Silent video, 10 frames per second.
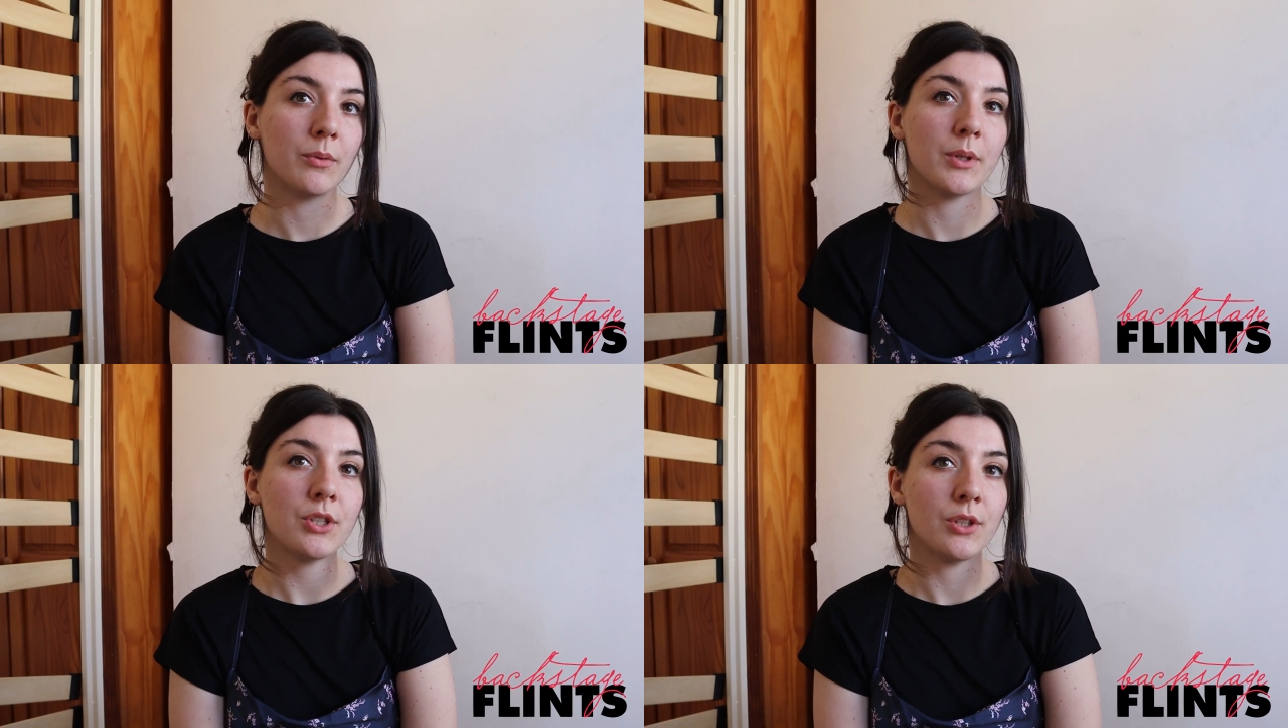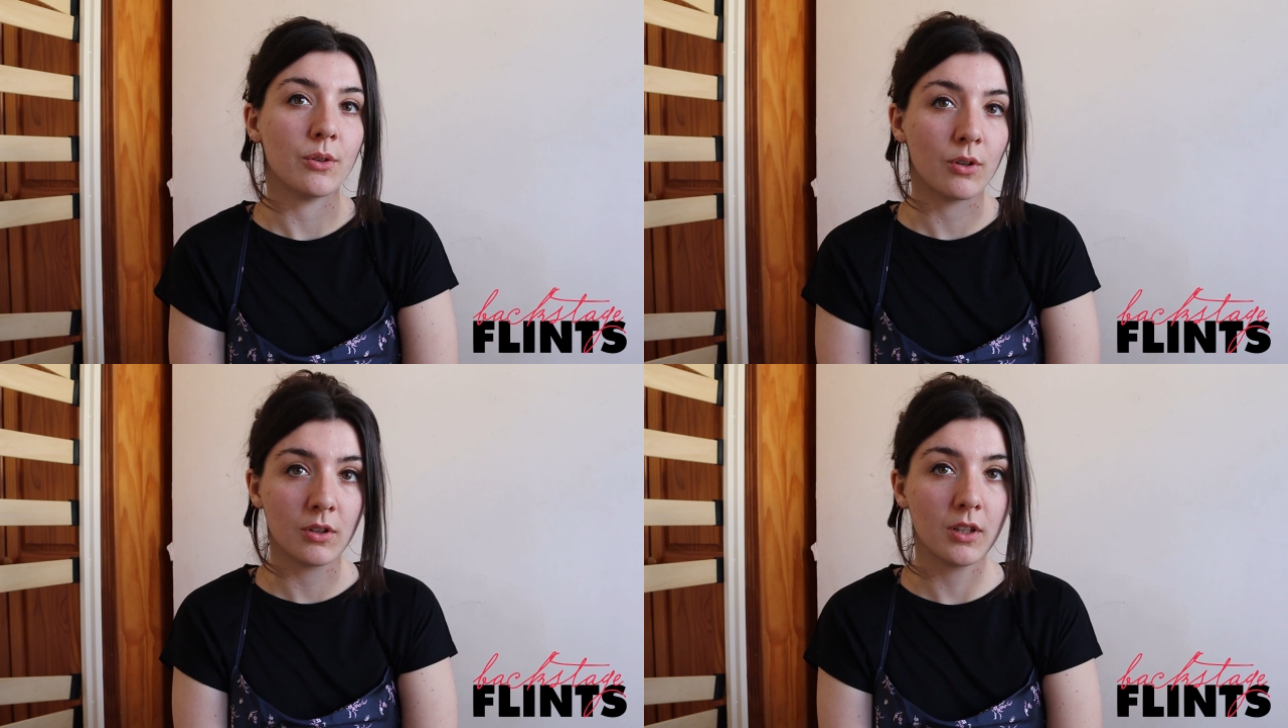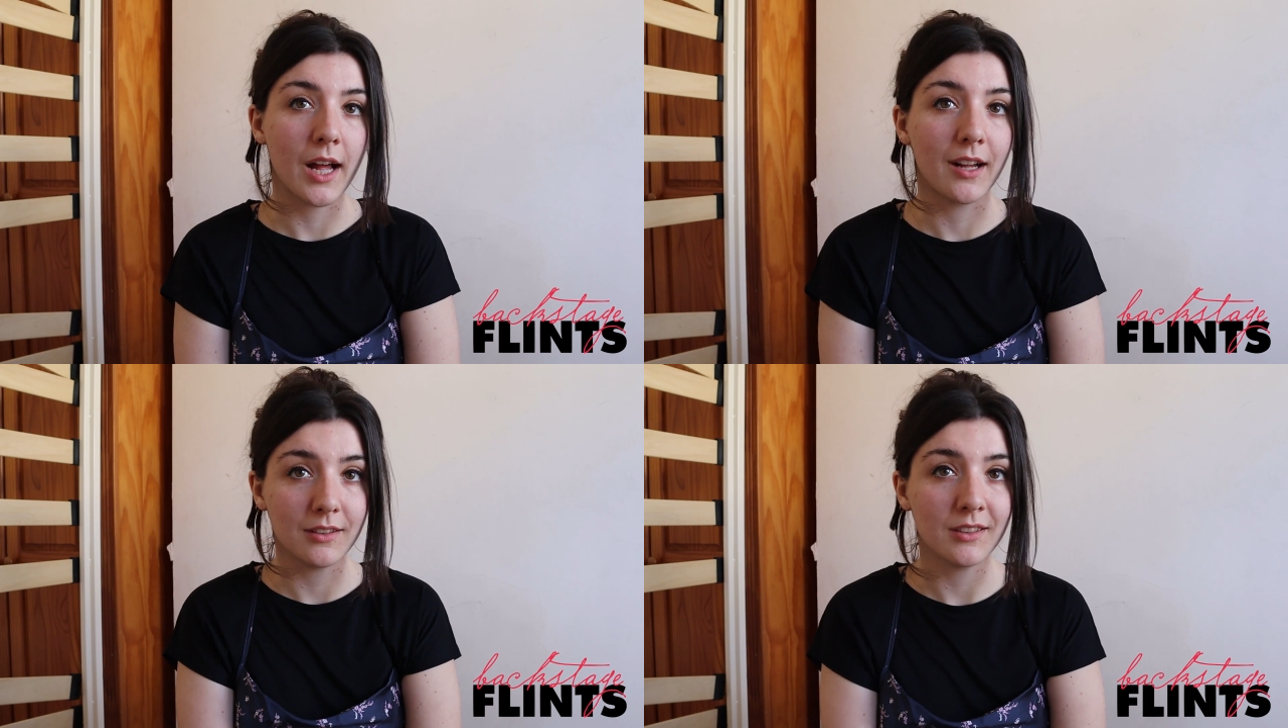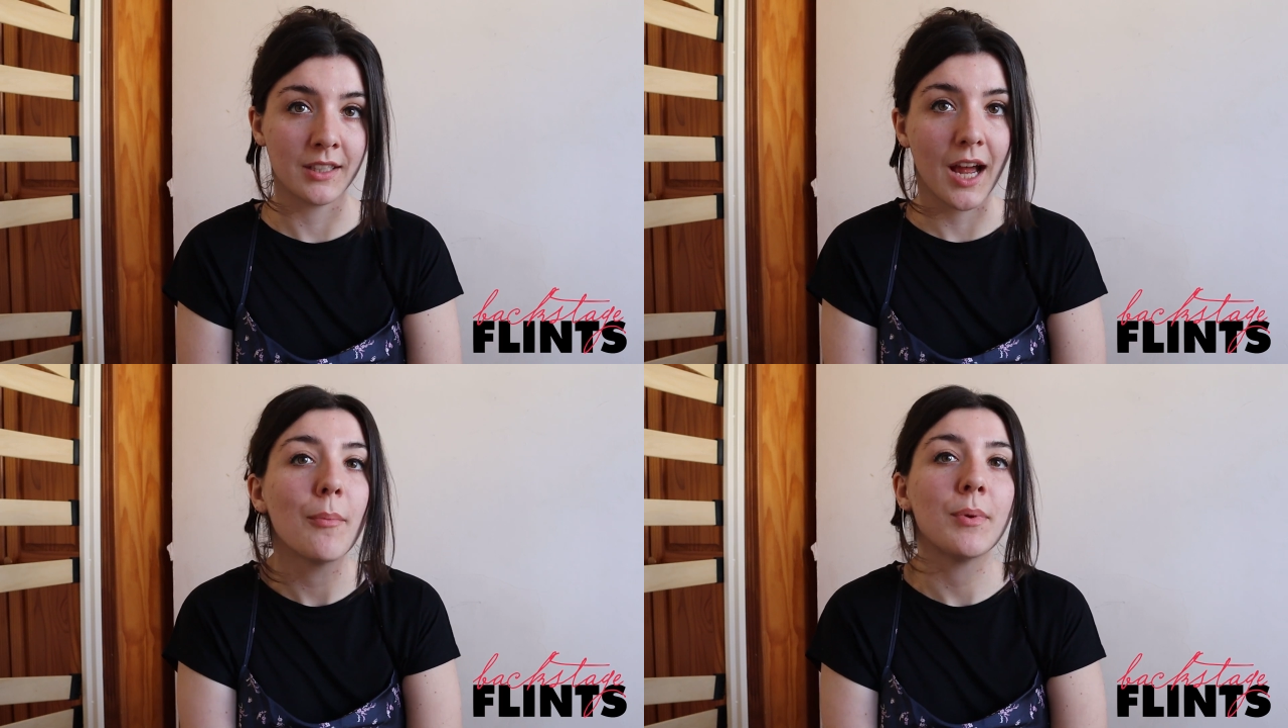we wish you all health
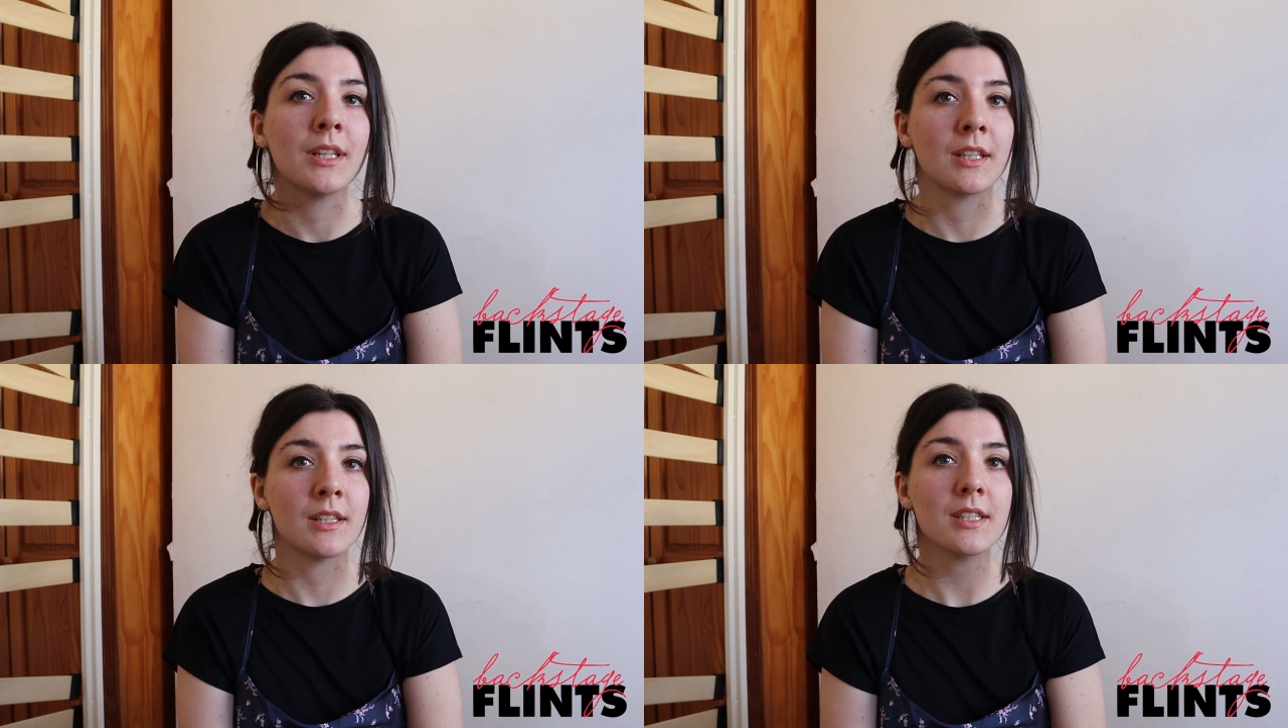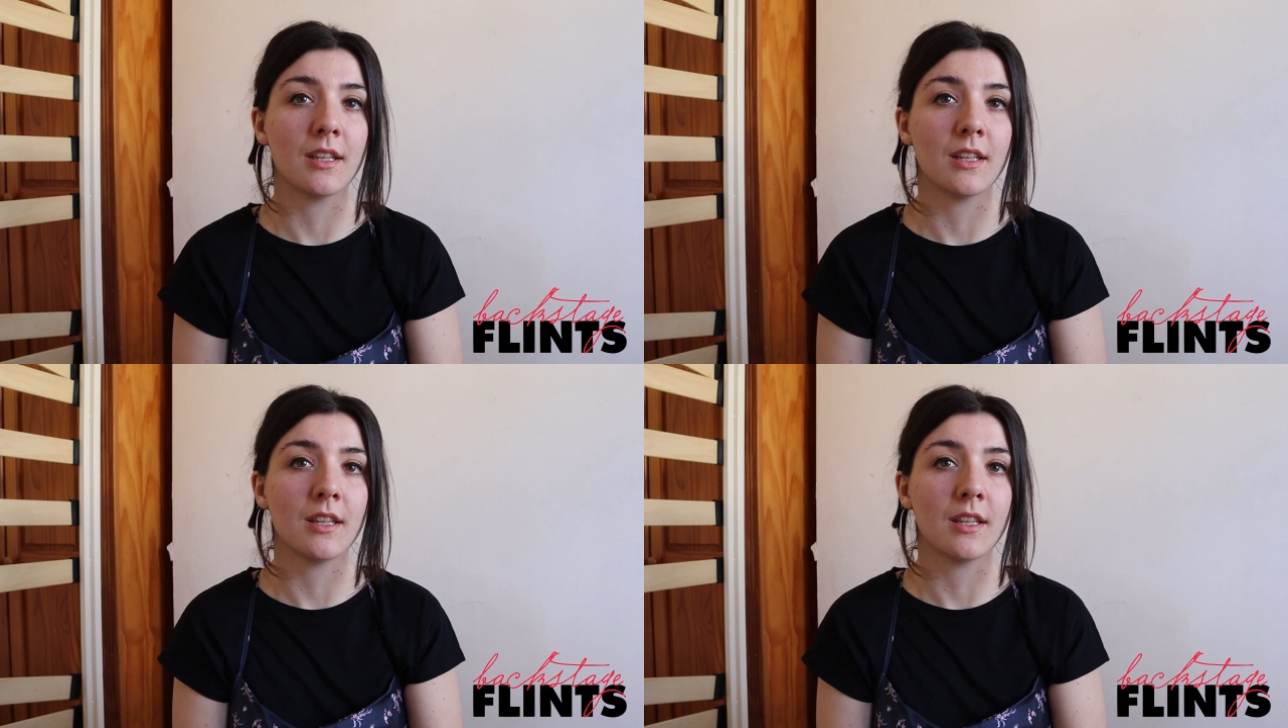and happiness